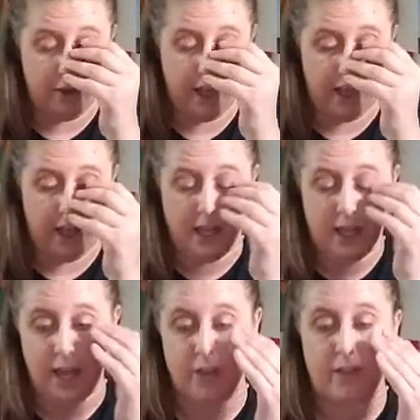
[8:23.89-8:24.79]
that
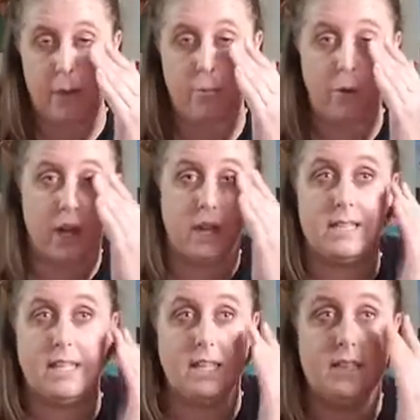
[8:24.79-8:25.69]

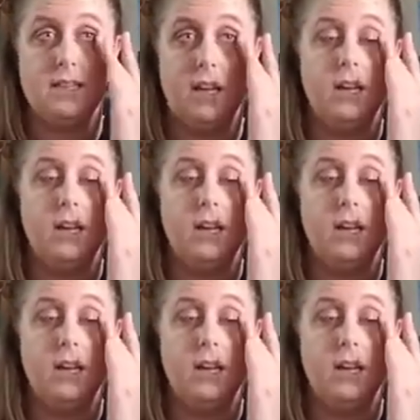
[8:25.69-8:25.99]
product is